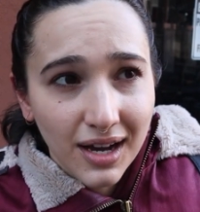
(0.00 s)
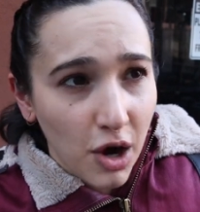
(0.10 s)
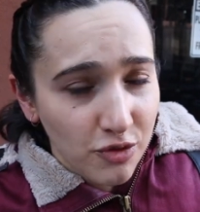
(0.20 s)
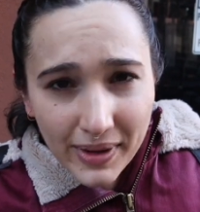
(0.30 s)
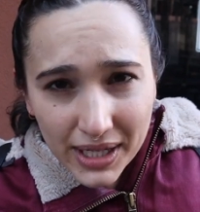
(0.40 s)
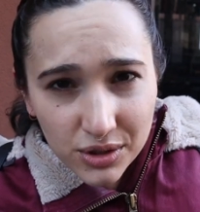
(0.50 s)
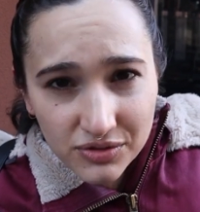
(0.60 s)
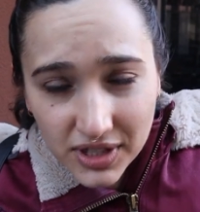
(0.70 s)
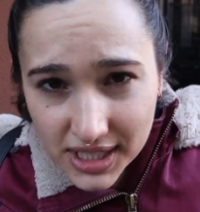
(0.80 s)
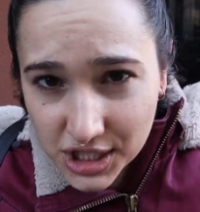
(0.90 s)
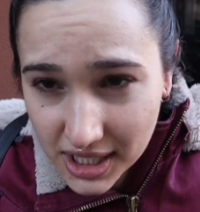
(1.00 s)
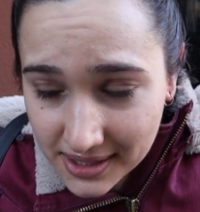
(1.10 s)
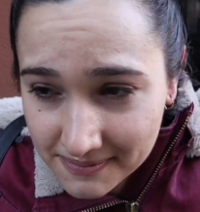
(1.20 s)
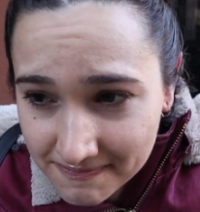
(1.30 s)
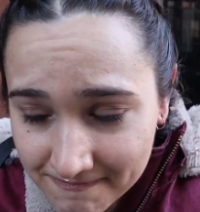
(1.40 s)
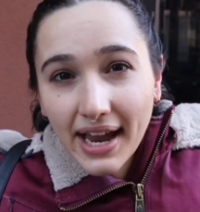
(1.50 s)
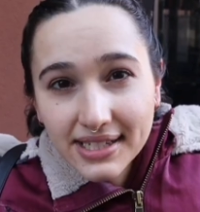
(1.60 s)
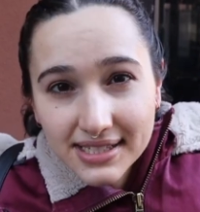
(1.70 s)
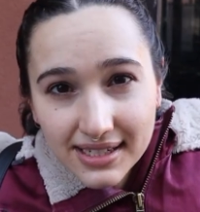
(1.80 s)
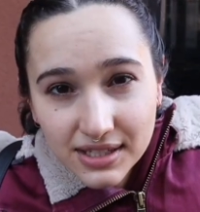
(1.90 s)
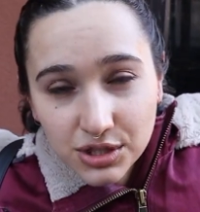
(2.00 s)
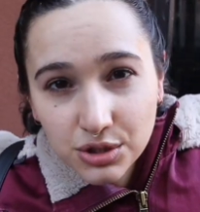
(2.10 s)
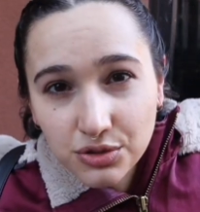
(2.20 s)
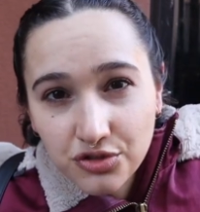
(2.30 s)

Of my own volition, I decided to